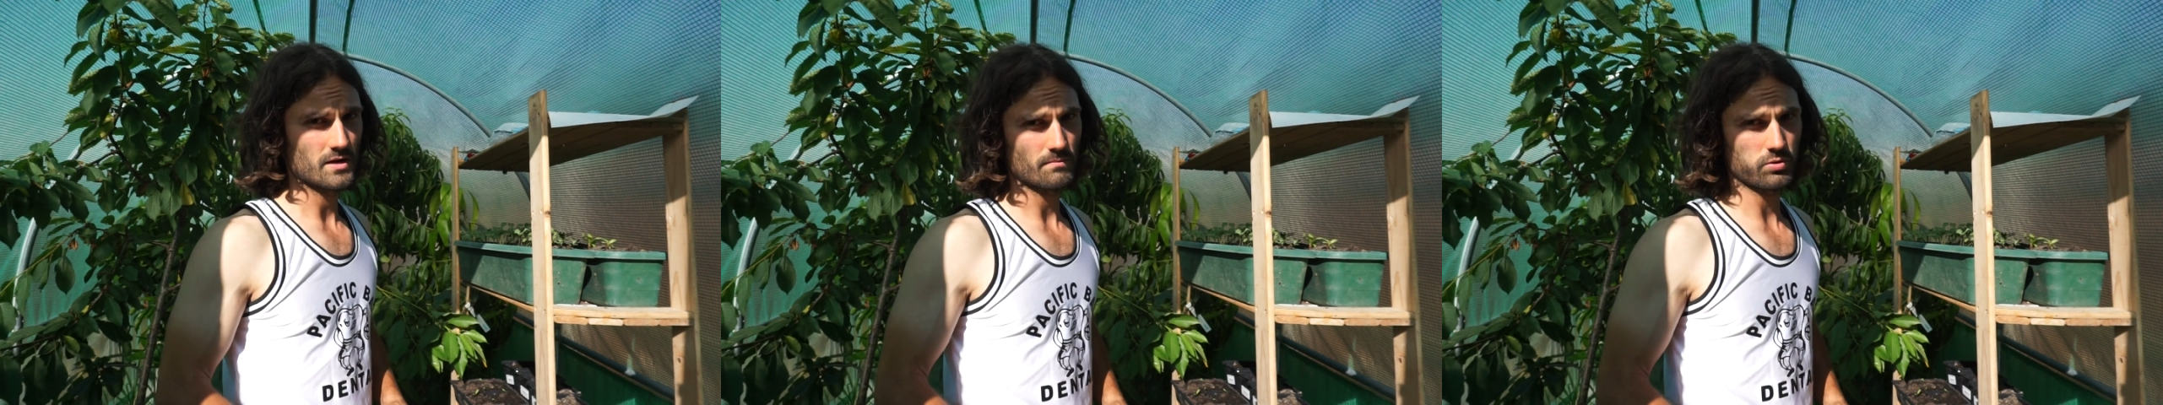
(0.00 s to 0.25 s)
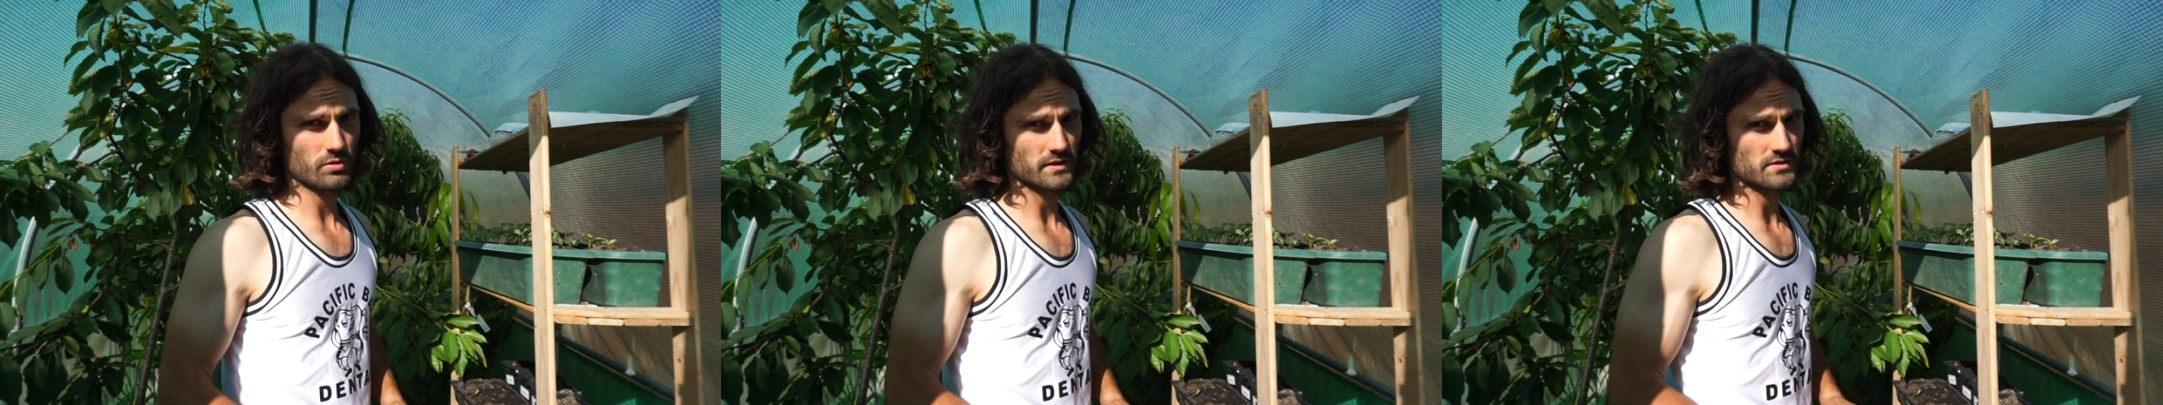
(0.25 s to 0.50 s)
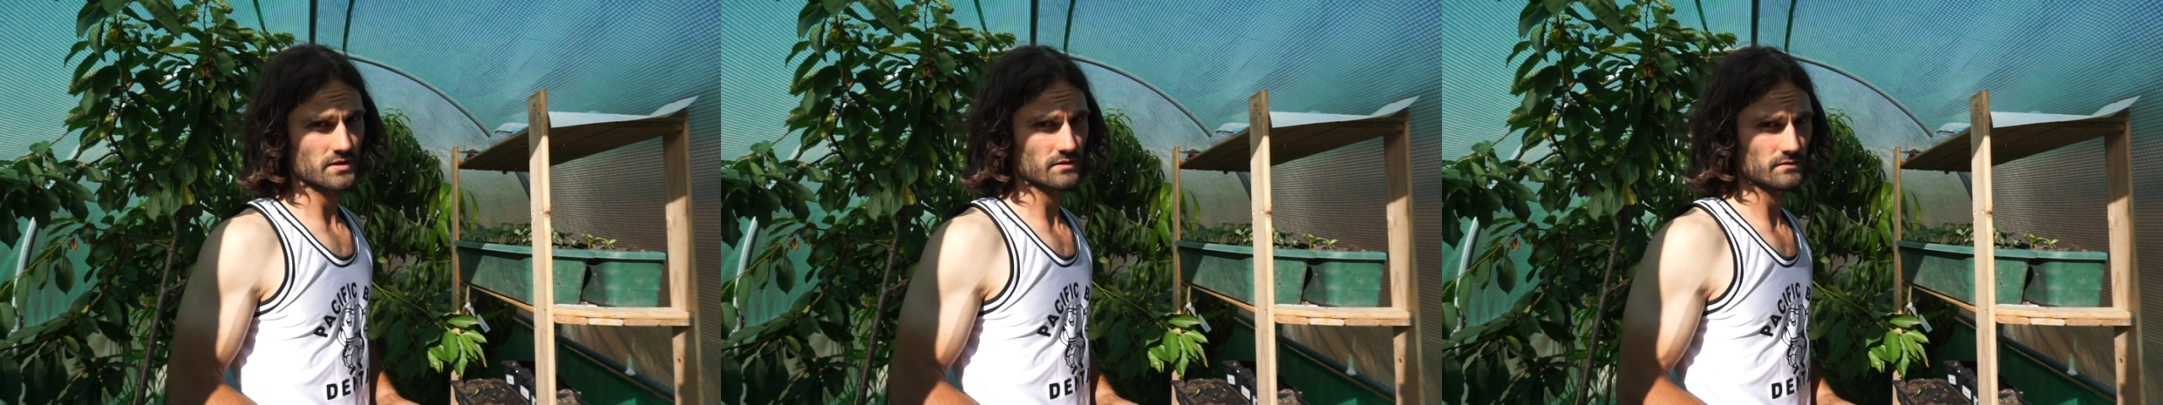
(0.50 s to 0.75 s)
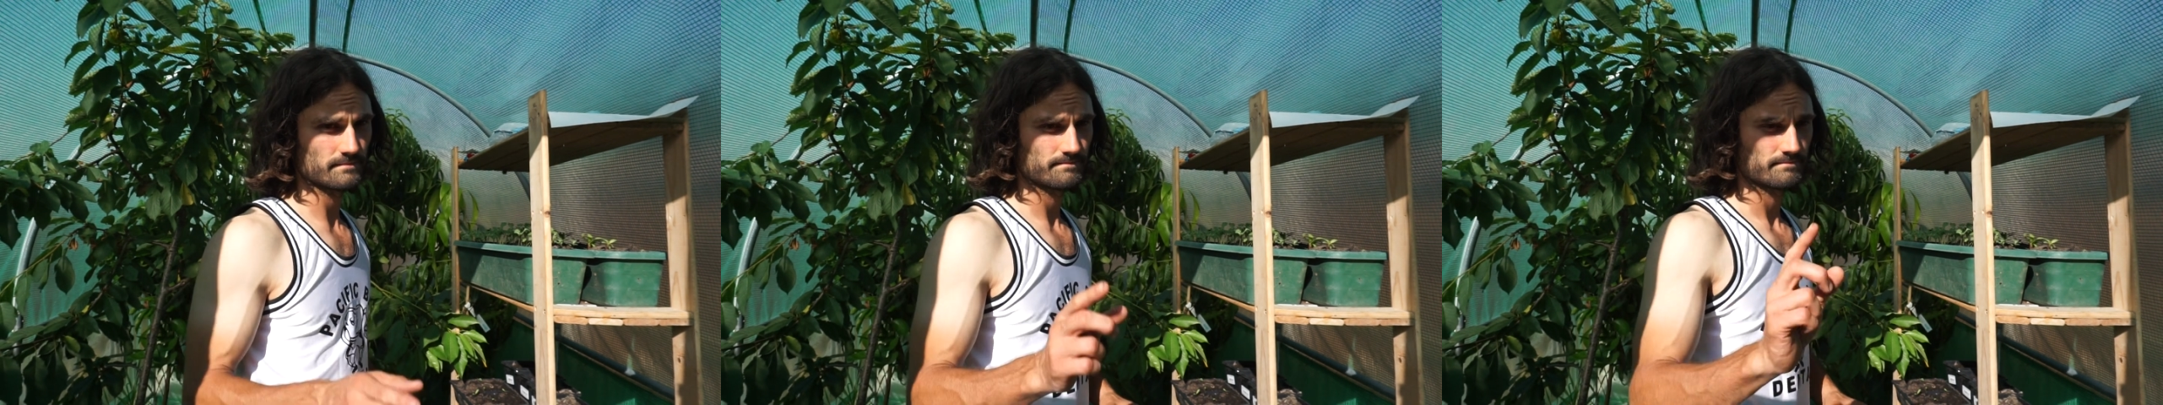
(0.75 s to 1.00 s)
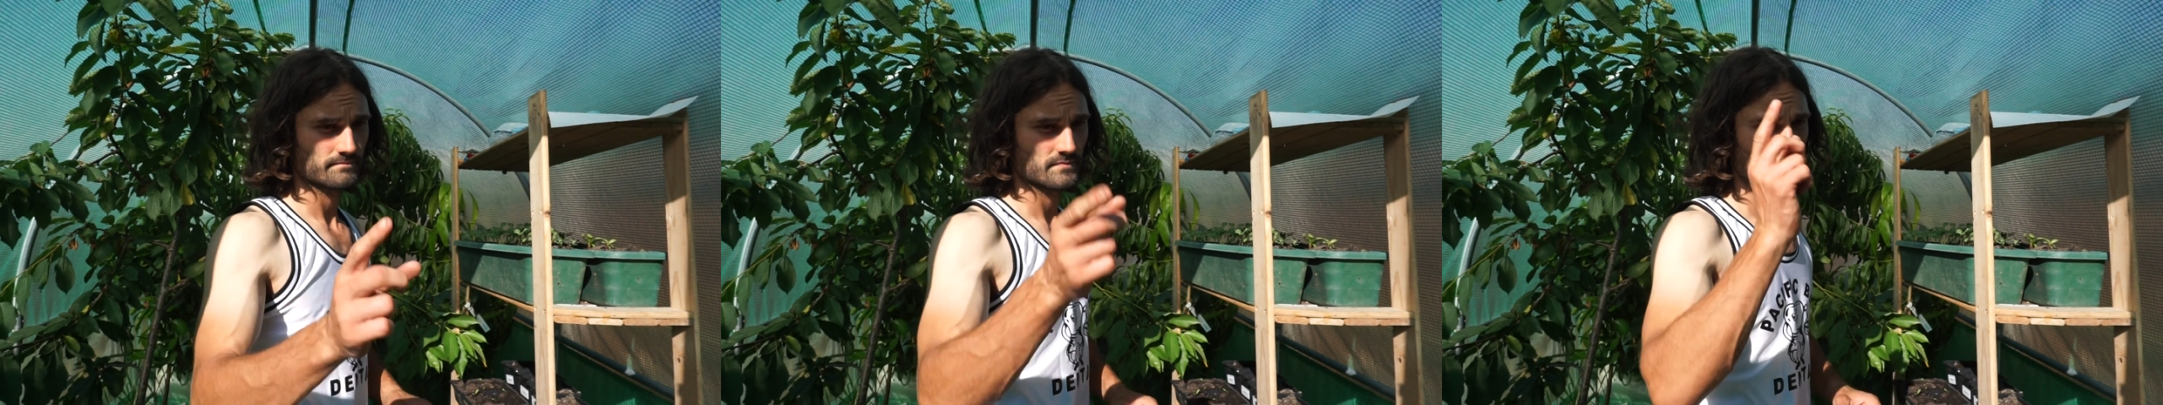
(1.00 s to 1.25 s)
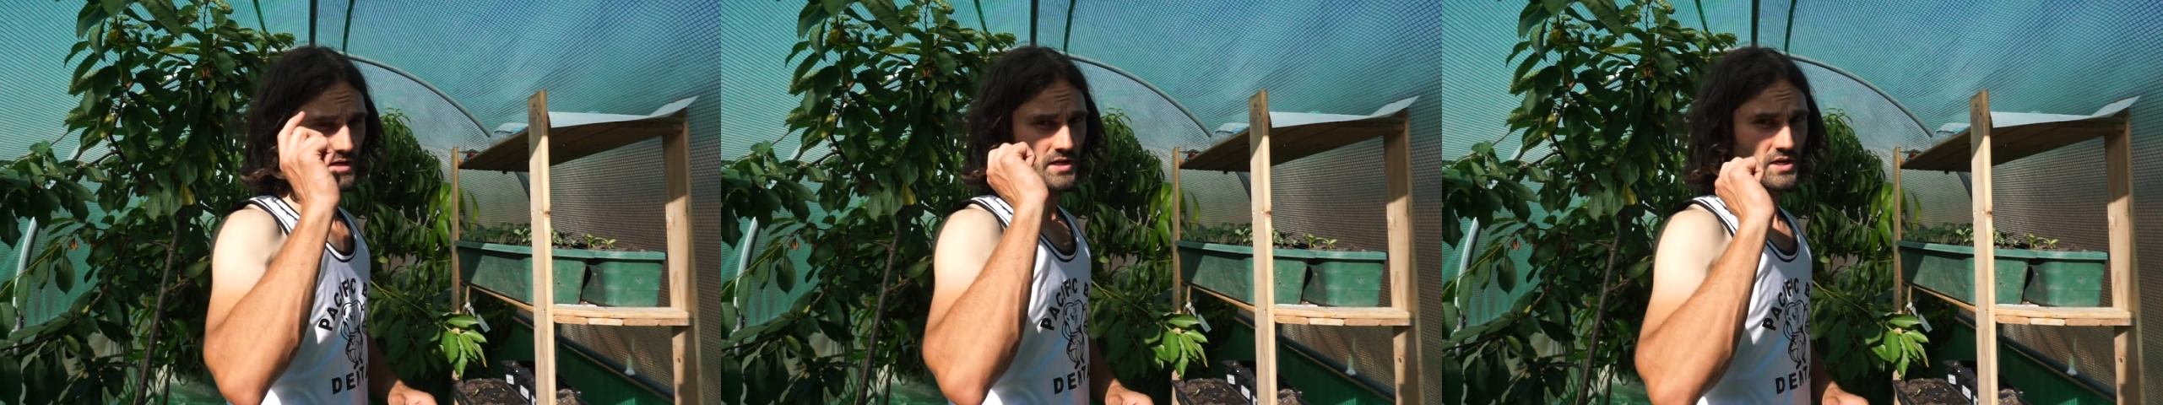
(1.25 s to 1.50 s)
in a polytunnel.
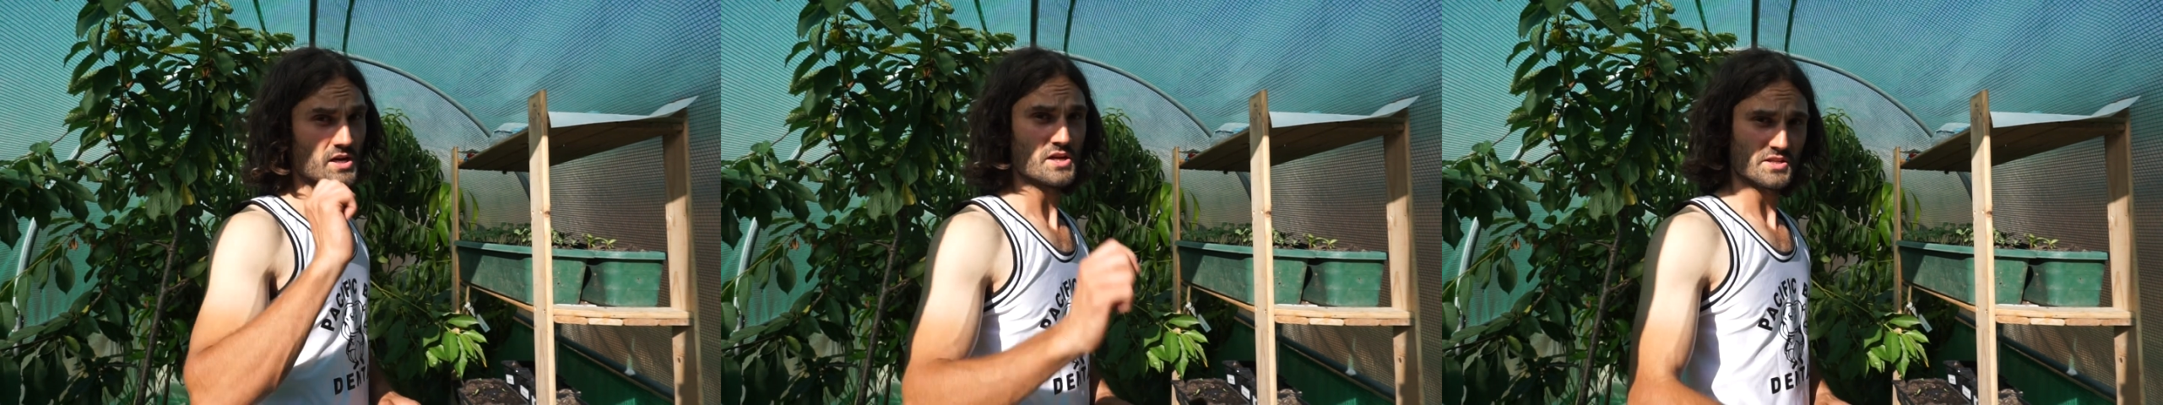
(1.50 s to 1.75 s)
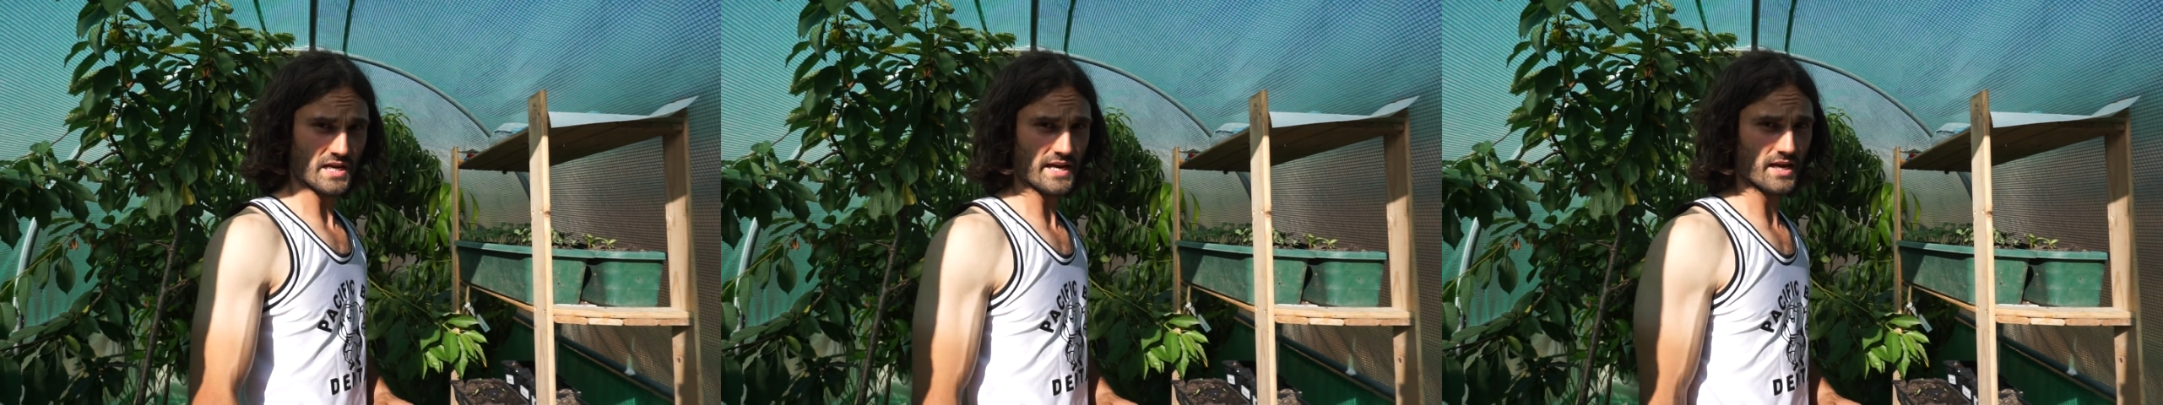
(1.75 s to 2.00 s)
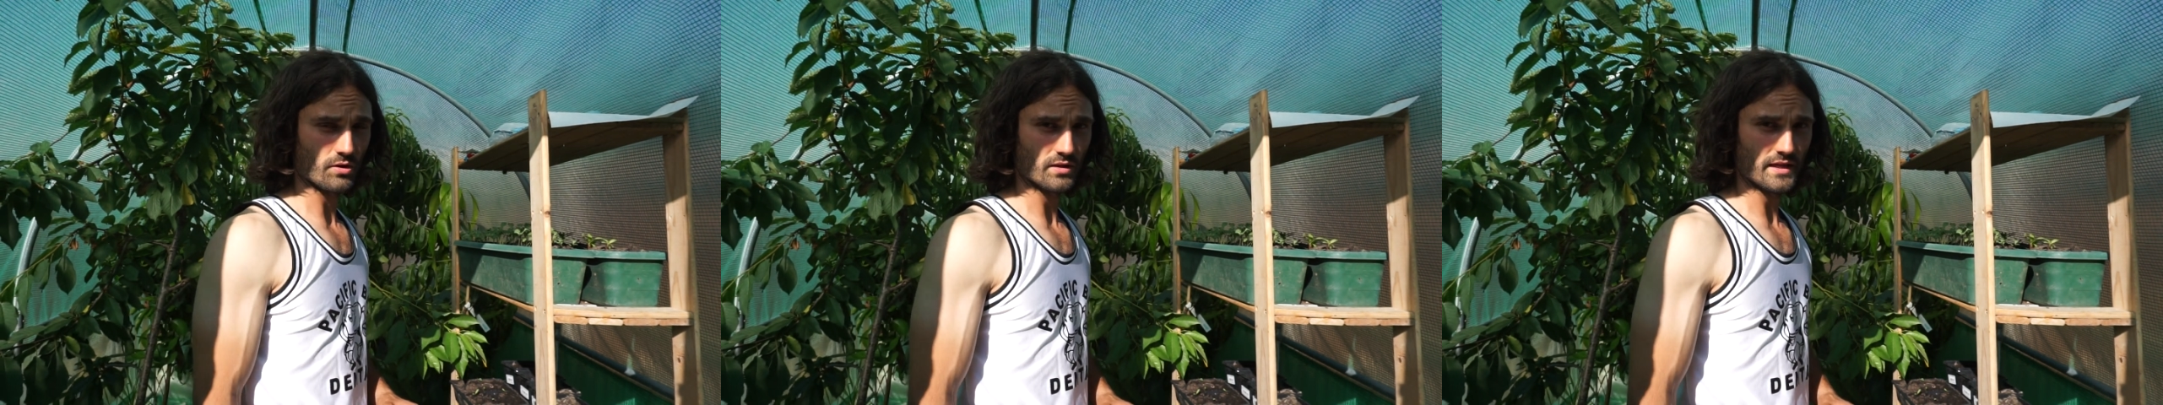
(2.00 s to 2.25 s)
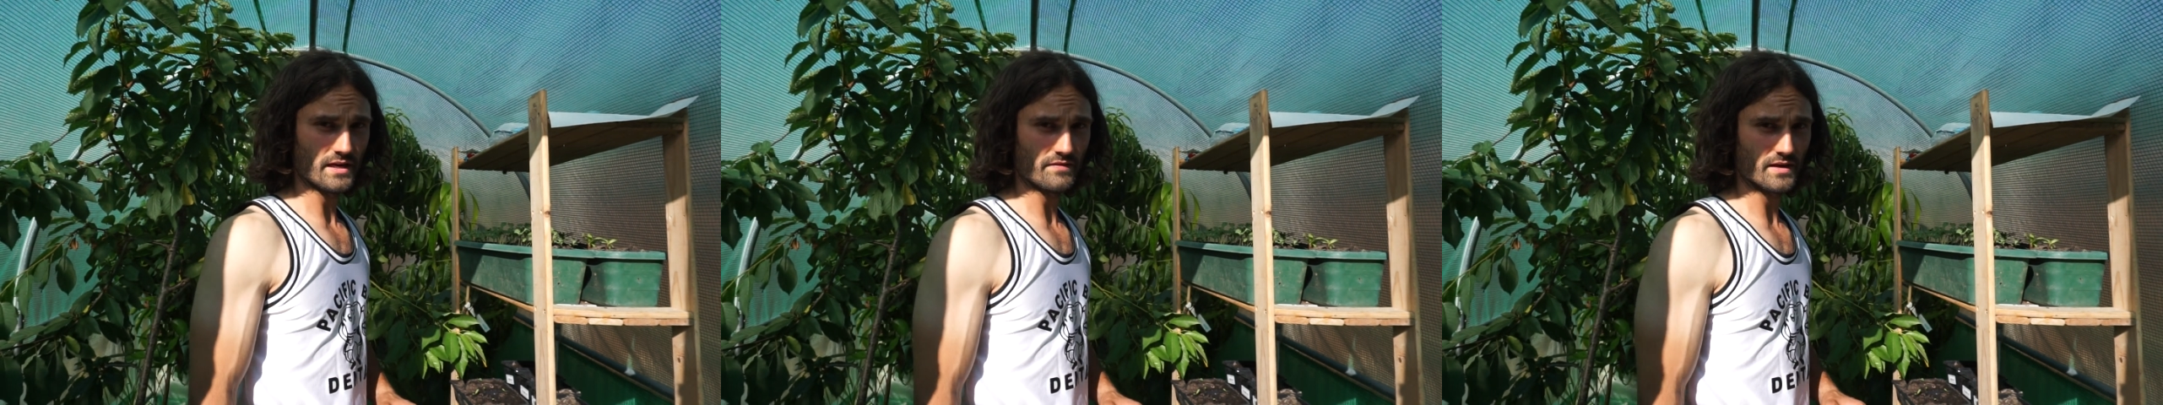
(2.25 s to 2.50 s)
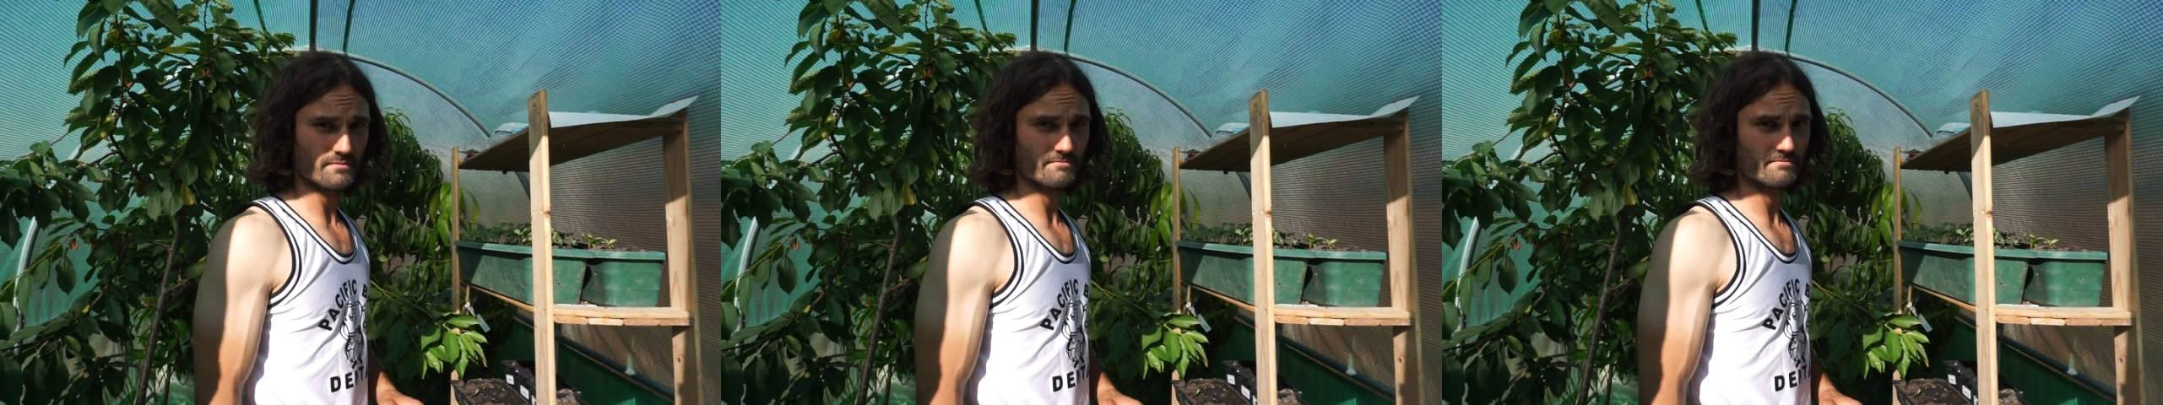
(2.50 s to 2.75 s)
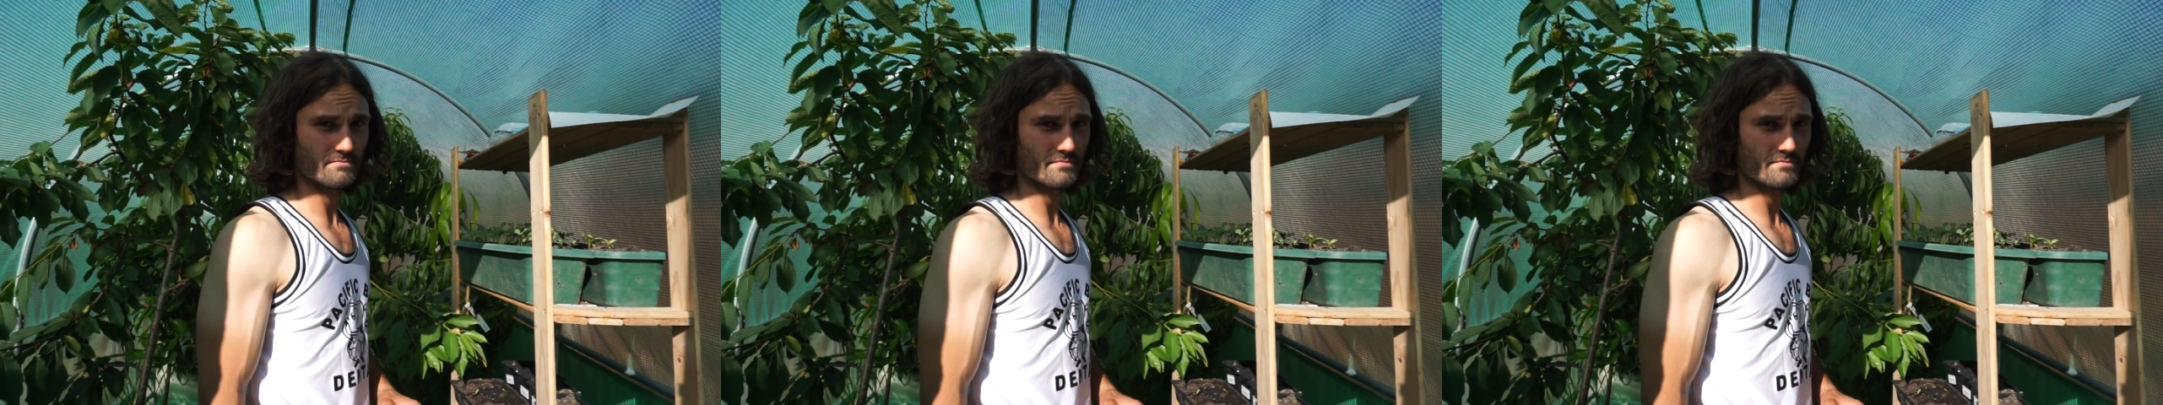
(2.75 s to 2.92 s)
Take it or leave it.